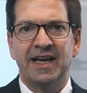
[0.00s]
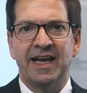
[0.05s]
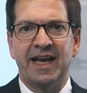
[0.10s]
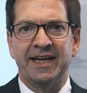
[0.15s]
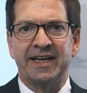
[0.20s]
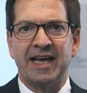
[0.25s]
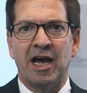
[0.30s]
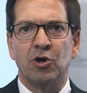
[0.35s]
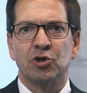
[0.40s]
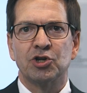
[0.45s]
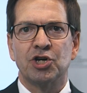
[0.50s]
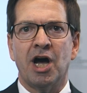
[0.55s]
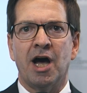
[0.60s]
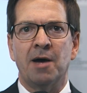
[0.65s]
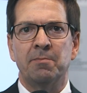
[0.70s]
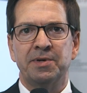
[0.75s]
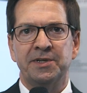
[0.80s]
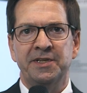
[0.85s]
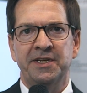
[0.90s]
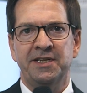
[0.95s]
and how
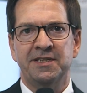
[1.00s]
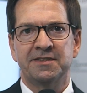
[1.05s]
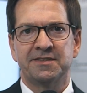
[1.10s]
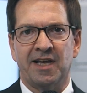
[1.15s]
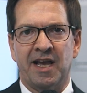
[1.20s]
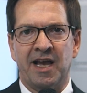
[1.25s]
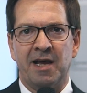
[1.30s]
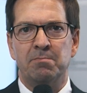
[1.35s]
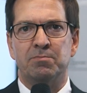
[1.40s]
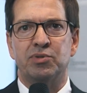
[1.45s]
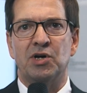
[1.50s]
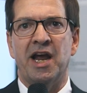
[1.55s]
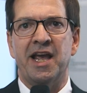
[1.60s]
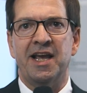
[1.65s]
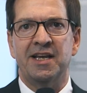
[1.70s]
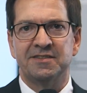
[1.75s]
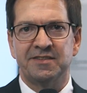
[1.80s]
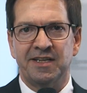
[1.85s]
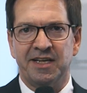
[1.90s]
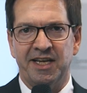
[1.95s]
companies are
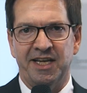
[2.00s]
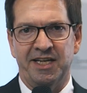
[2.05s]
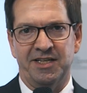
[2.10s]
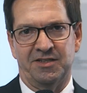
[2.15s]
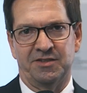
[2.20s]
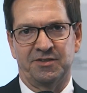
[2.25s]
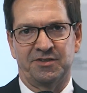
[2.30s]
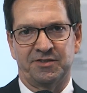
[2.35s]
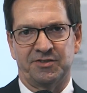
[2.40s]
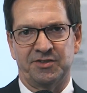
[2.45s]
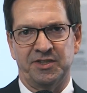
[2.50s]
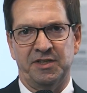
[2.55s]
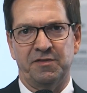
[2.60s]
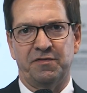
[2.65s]
embracing Industry